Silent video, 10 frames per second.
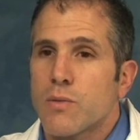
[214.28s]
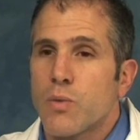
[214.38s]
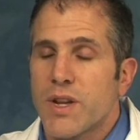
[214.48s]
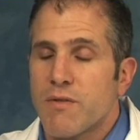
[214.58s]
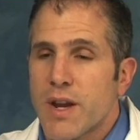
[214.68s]

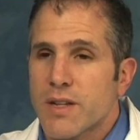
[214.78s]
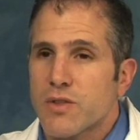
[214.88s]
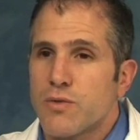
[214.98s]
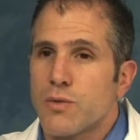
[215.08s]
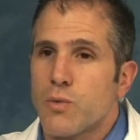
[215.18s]
we
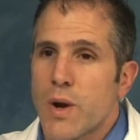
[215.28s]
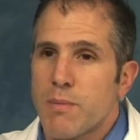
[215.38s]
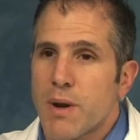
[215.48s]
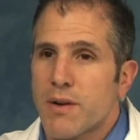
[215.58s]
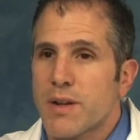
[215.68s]
advance through
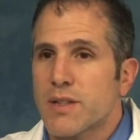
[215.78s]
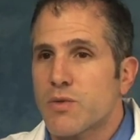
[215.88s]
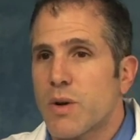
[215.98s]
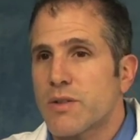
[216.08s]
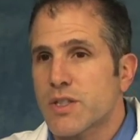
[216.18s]
weight bearing
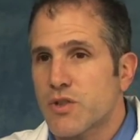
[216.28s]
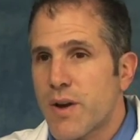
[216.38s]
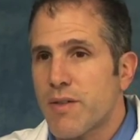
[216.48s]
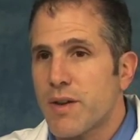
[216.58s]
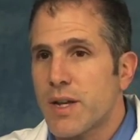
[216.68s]
as well as
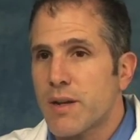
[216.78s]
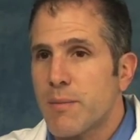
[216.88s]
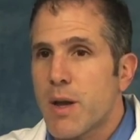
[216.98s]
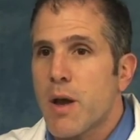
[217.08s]
strengthening.